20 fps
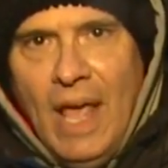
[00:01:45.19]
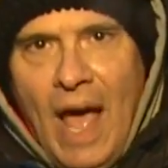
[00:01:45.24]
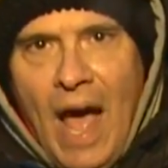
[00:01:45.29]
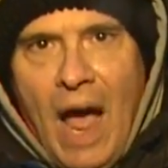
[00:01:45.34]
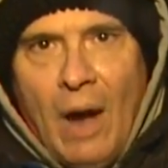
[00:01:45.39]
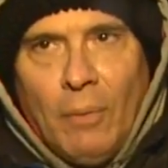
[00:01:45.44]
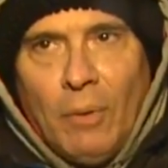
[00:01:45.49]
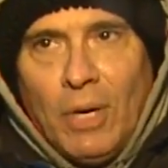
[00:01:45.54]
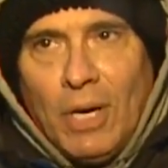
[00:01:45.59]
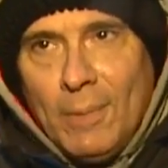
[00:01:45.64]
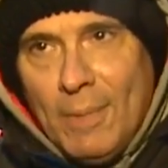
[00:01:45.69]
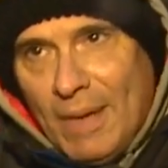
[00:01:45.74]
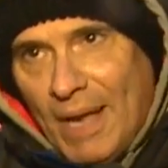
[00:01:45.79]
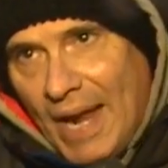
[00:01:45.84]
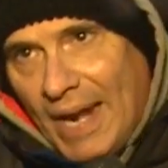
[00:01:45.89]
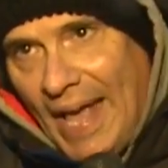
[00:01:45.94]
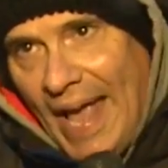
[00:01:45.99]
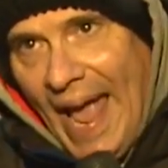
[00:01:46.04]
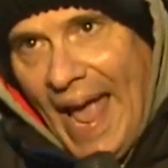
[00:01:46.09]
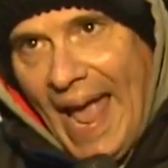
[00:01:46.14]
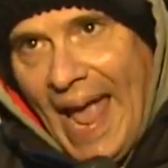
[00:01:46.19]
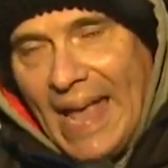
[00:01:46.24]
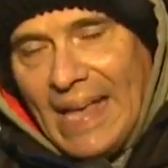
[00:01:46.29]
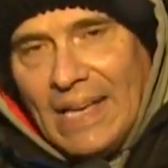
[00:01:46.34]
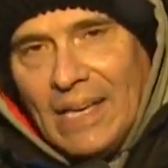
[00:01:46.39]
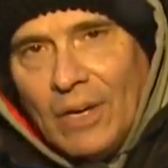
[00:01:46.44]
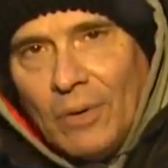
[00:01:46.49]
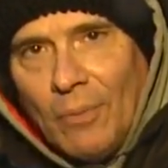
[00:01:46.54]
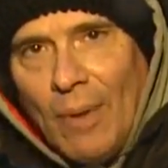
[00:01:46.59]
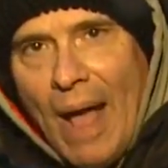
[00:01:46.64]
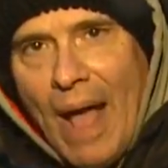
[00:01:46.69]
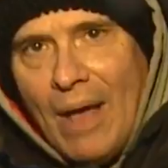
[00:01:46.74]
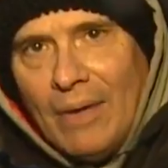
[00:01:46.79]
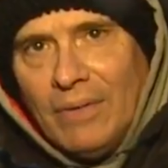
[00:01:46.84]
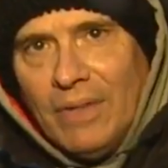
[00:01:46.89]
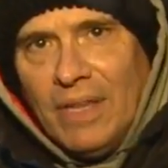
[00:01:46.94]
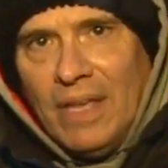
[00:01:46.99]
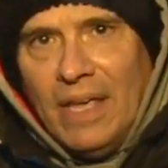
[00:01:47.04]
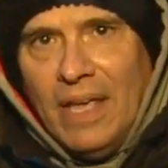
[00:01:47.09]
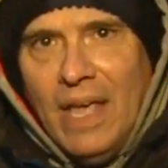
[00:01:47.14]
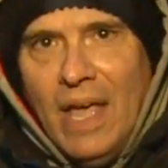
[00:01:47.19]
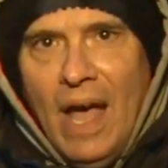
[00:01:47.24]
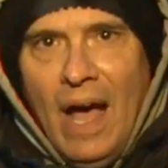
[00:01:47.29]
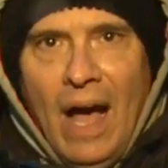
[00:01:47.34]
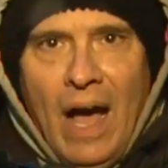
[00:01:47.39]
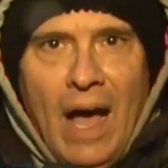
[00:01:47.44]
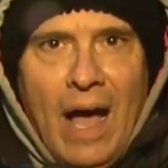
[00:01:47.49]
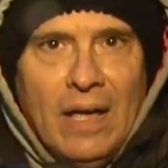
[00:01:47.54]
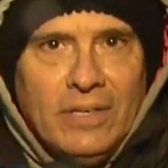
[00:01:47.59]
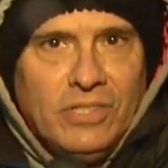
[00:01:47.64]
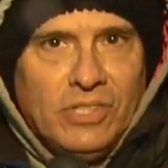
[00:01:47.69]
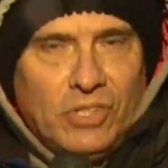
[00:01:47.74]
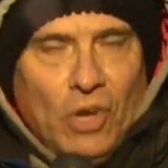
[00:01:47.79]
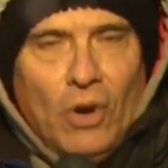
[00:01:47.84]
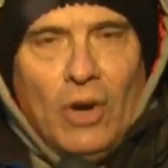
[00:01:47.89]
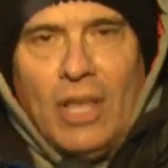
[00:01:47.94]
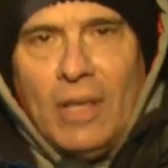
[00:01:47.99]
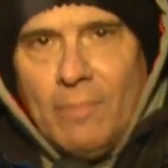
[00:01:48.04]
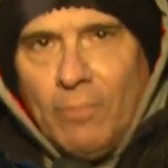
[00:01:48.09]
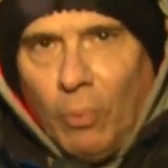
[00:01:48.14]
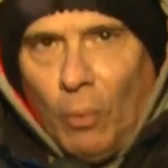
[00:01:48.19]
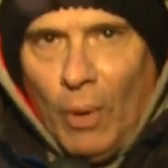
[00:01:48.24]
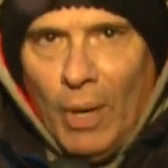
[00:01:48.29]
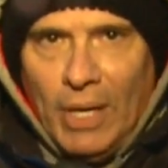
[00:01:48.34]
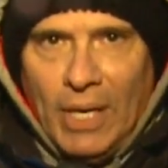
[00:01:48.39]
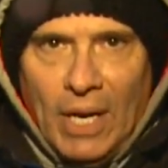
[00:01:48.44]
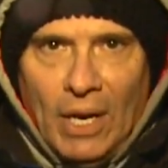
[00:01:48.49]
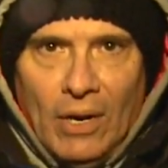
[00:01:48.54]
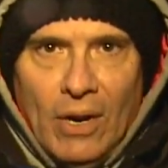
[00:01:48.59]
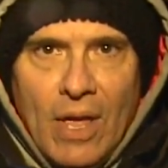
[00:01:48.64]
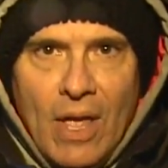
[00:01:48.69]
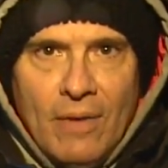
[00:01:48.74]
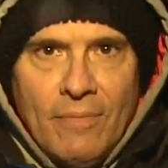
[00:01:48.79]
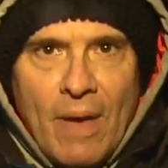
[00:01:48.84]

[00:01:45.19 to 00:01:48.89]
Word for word: Uh, we're going to be kind of hanging around the uh, starting point here.